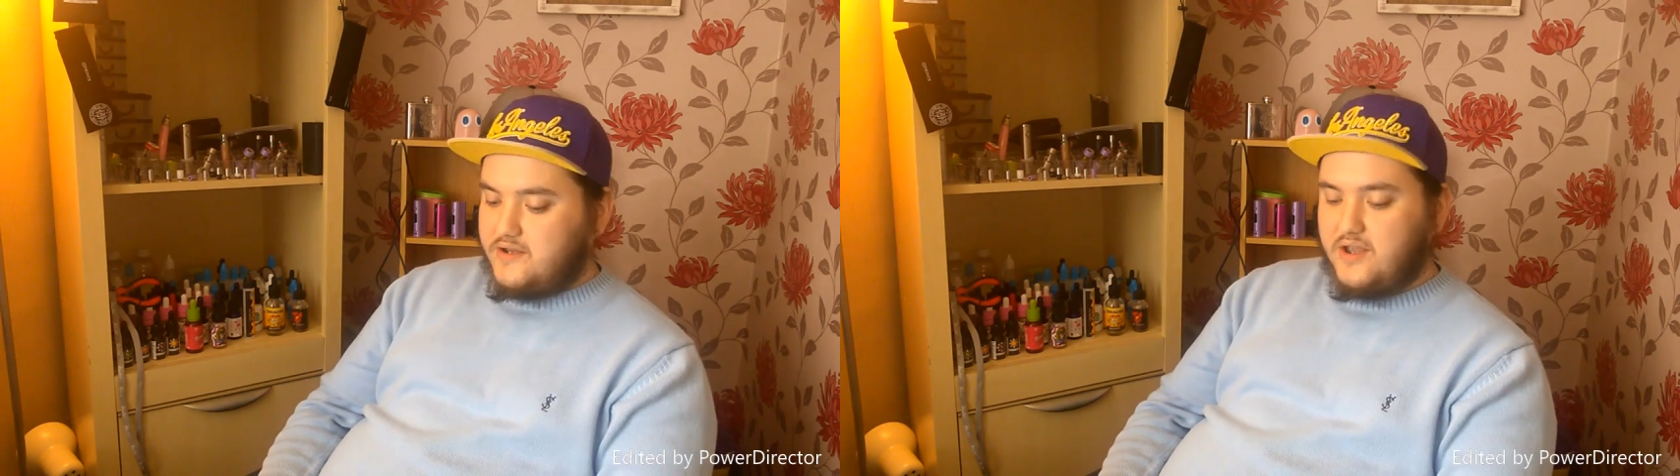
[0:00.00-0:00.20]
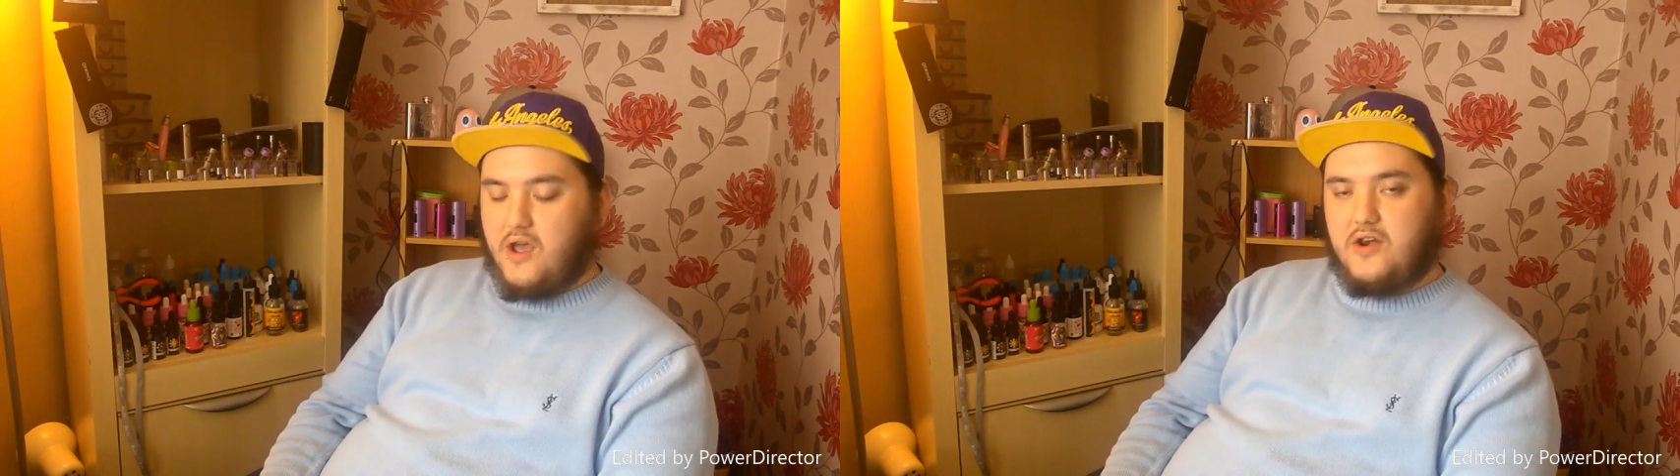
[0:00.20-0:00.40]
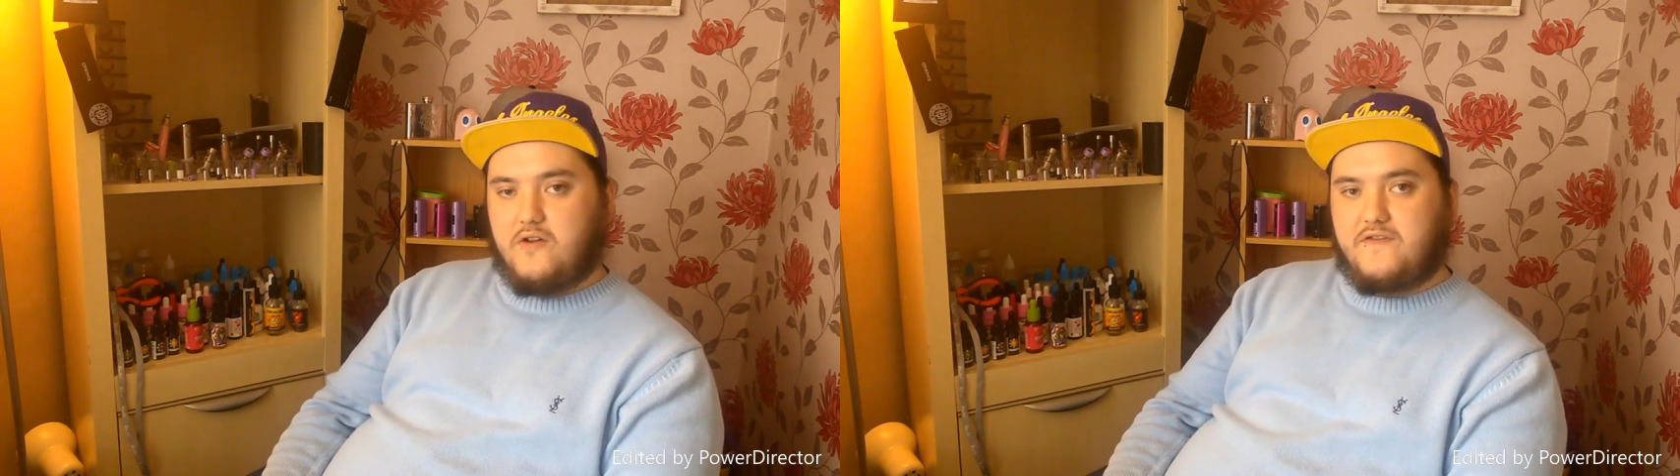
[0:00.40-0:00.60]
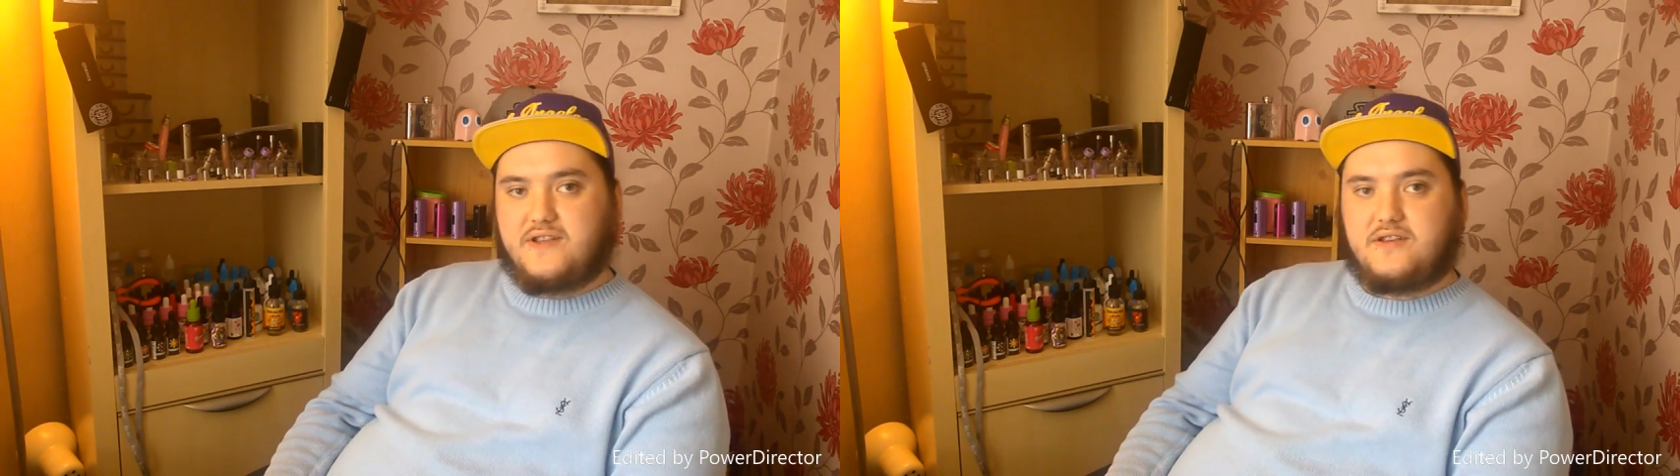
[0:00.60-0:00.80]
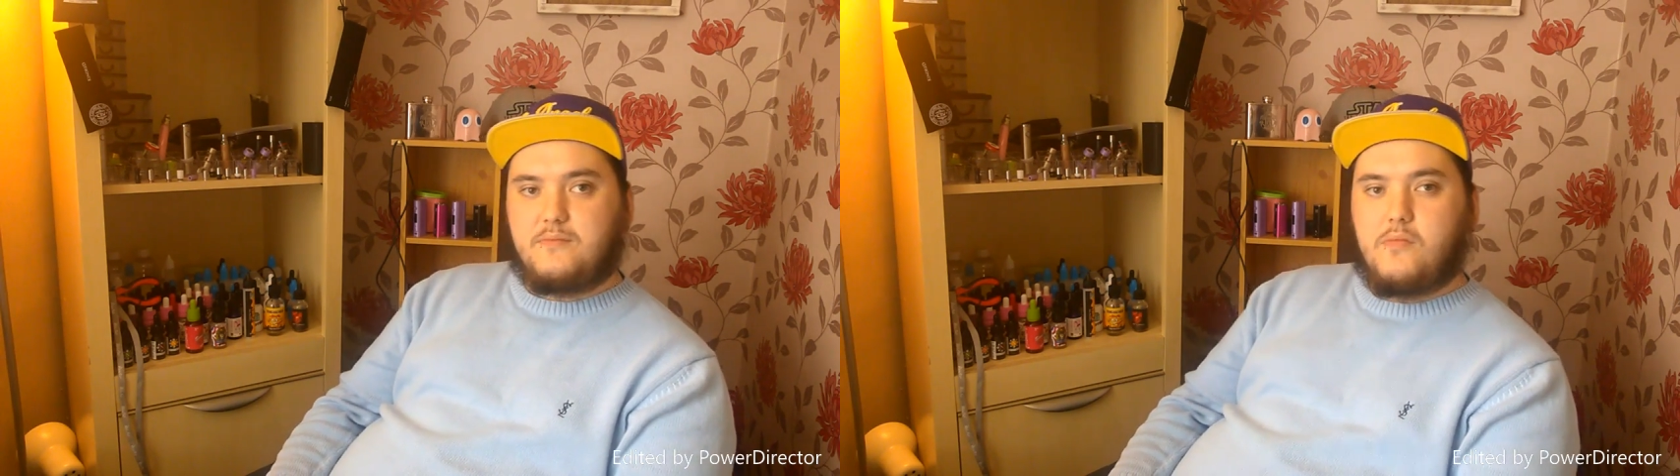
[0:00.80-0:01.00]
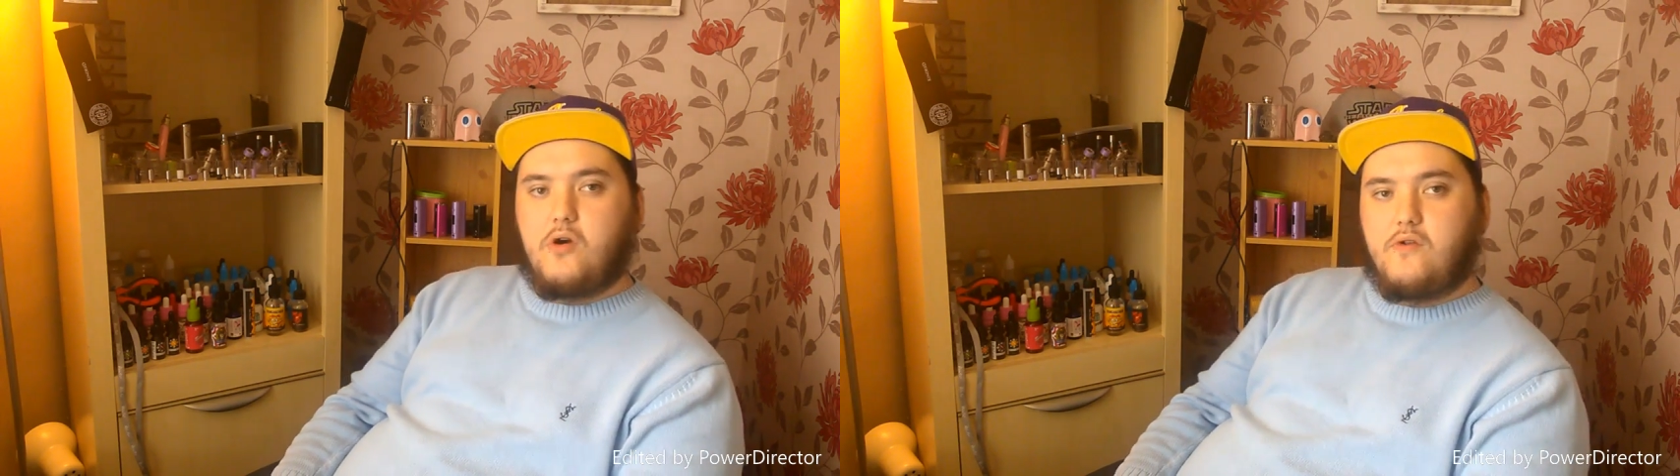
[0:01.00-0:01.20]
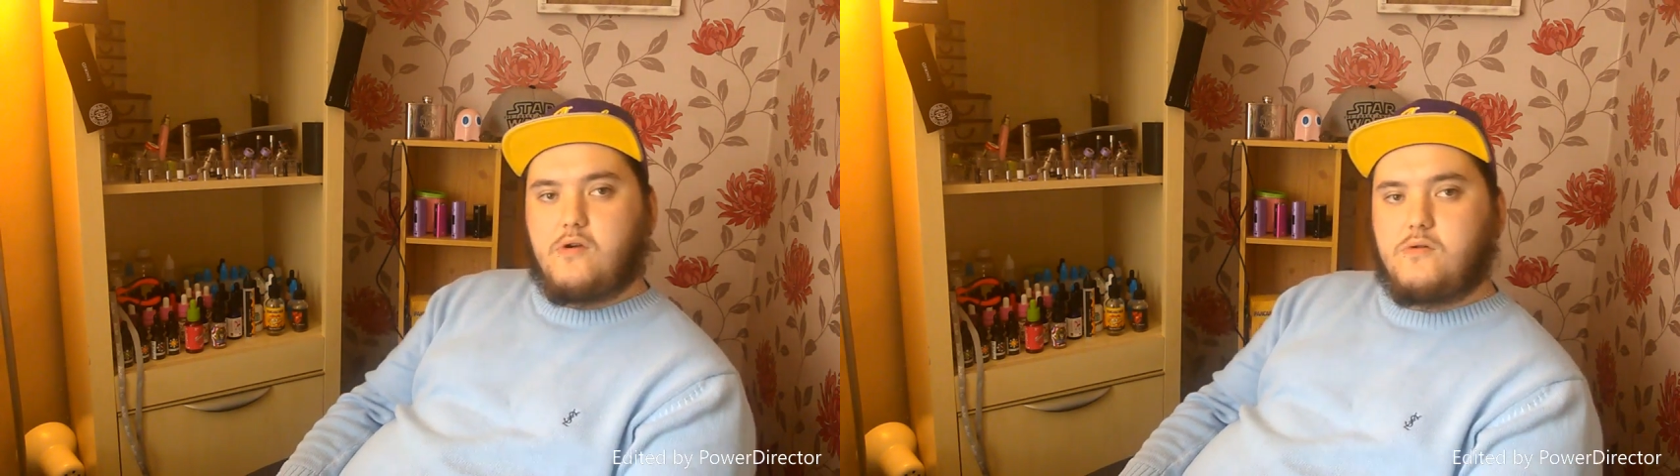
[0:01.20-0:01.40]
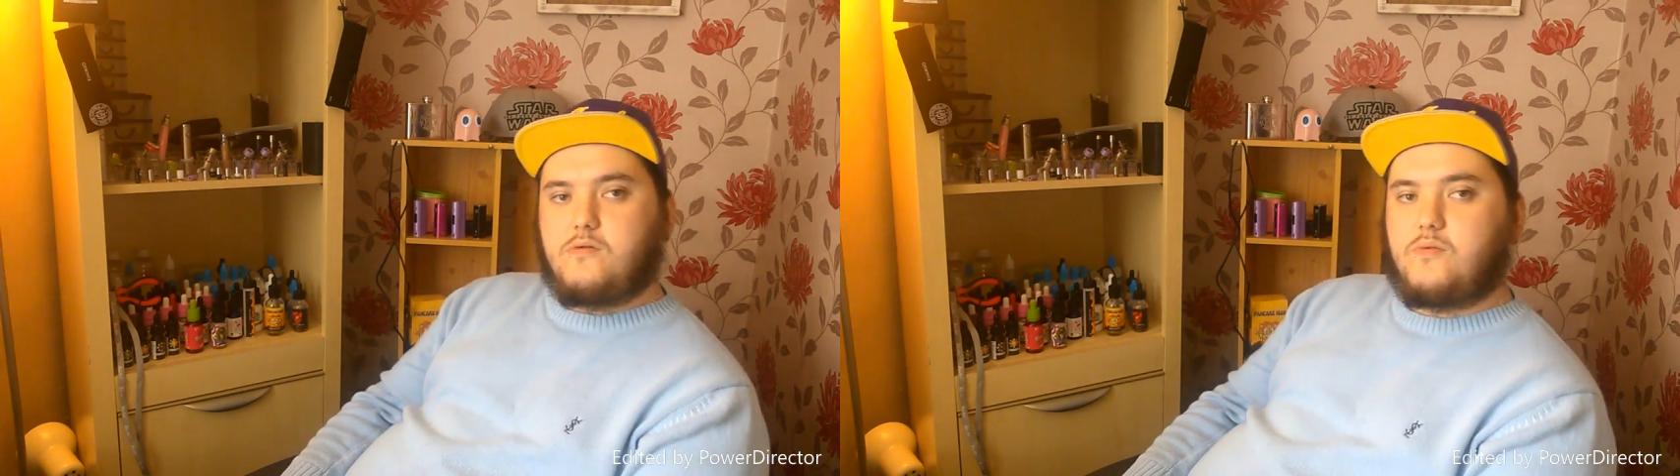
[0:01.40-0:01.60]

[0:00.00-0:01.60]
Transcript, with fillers: starting off as tomorrow,